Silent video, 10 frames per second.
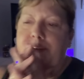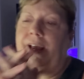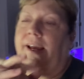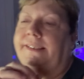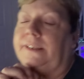me
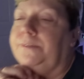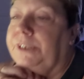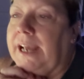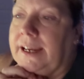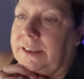guys, I'm
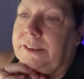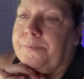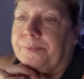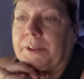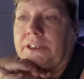shattered.
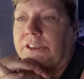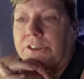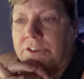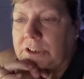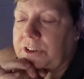I just
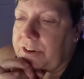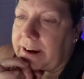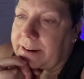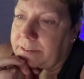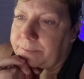took Luna
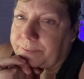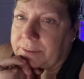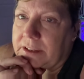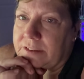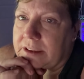out.
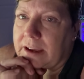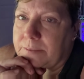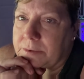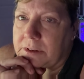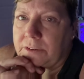It's
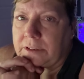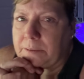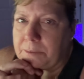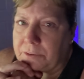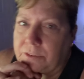absolutely
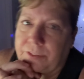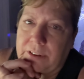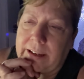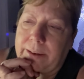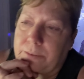beautiful
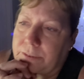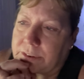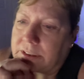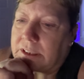out.